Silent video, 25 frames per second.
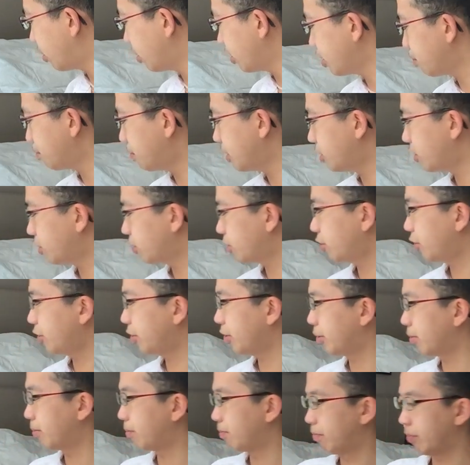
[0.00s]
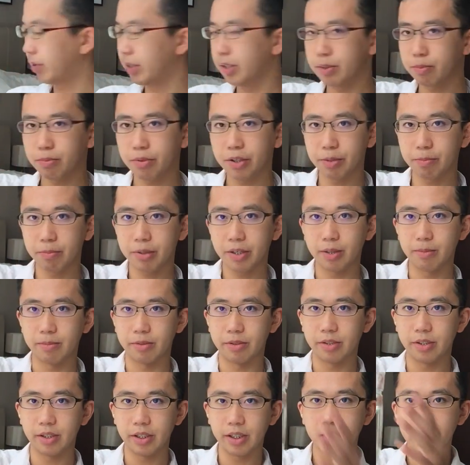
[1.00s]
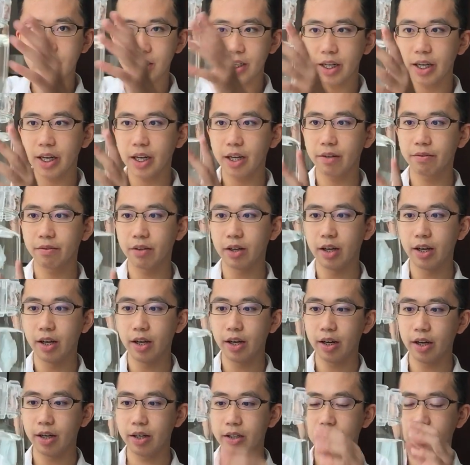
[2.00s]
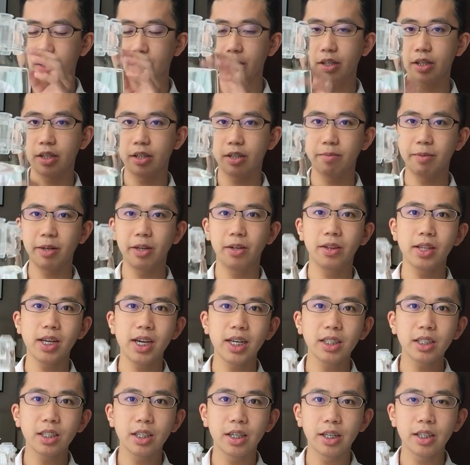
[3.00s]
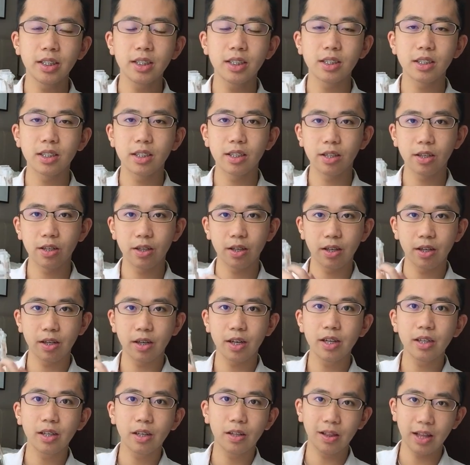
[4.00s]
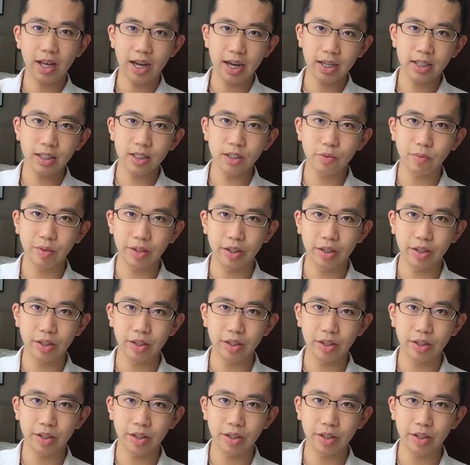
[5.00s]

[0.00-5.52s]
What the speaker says: And this picture too is pretty minimal. It doesn't have unneeded, glass cut glass